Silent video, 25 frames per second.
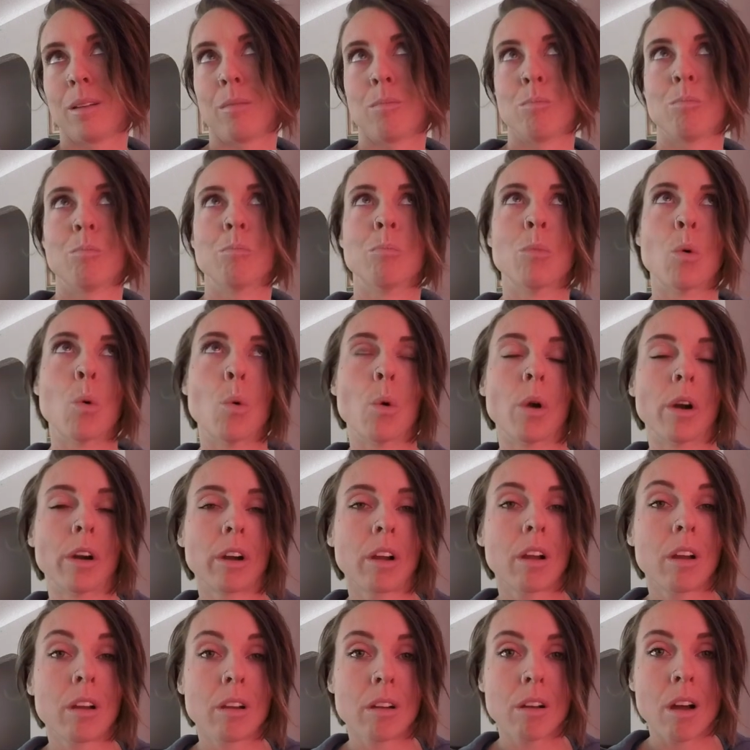
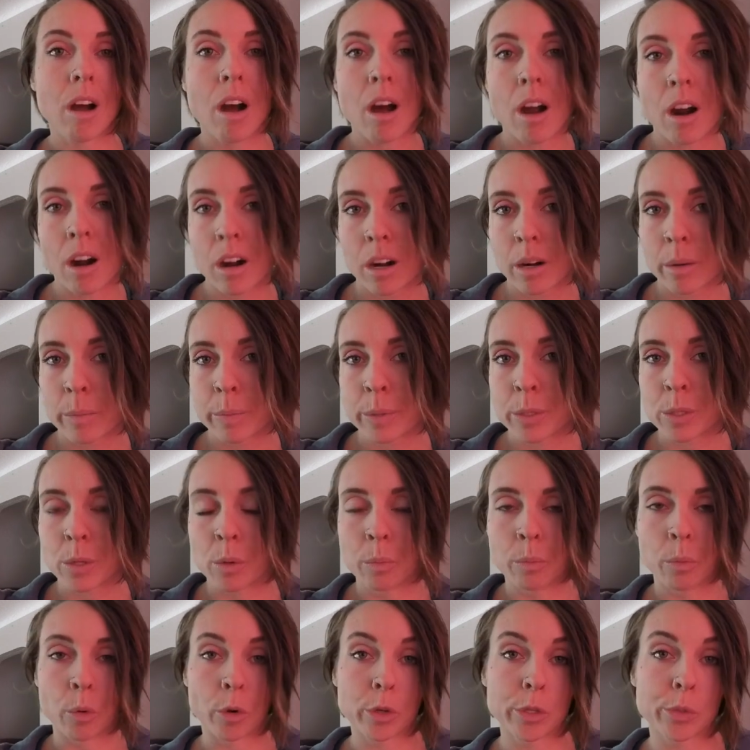more carbs, so
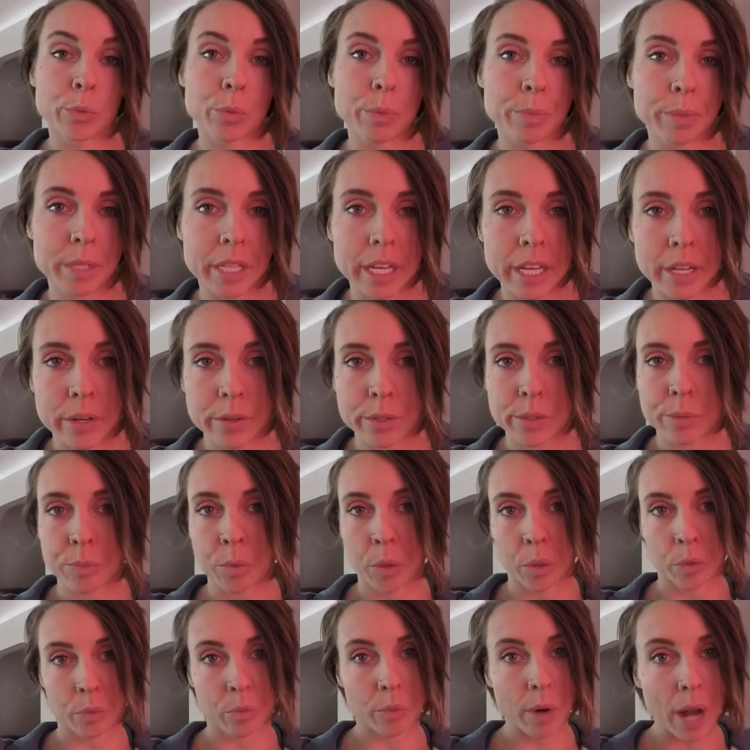more sweet potatoes,
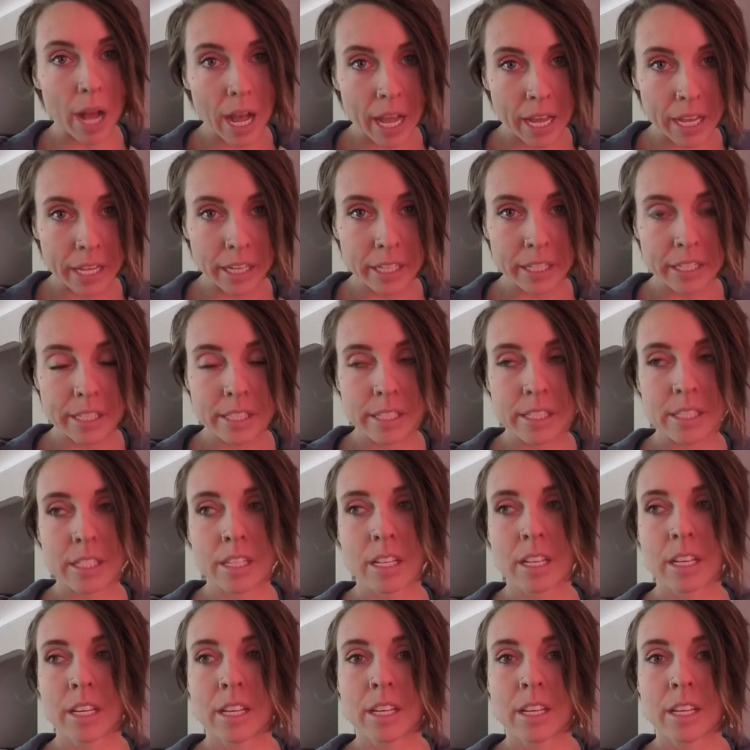more rice,